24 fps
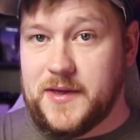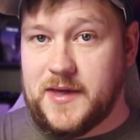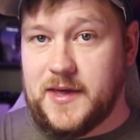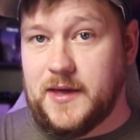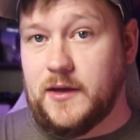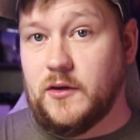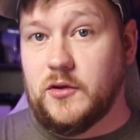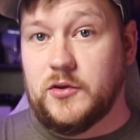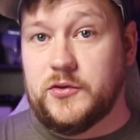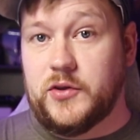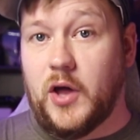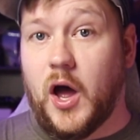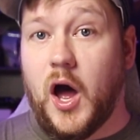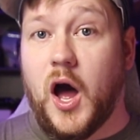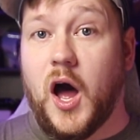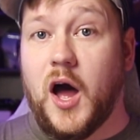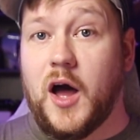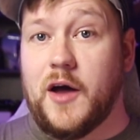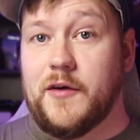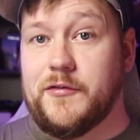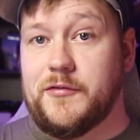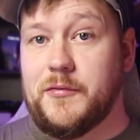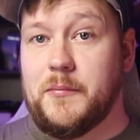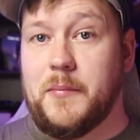killed
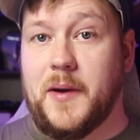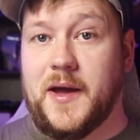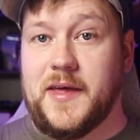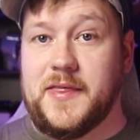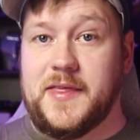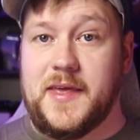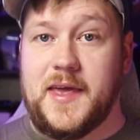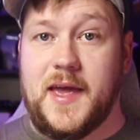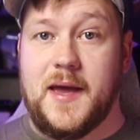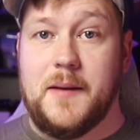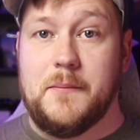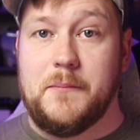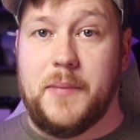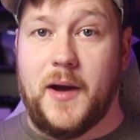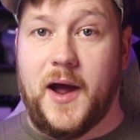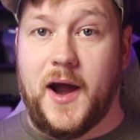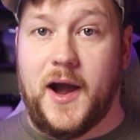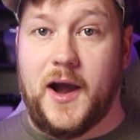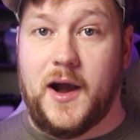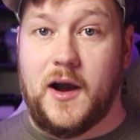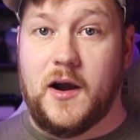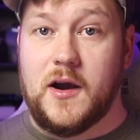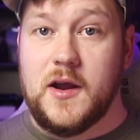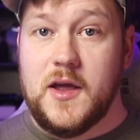off by the
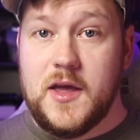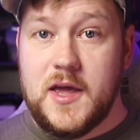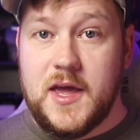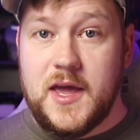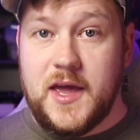Empire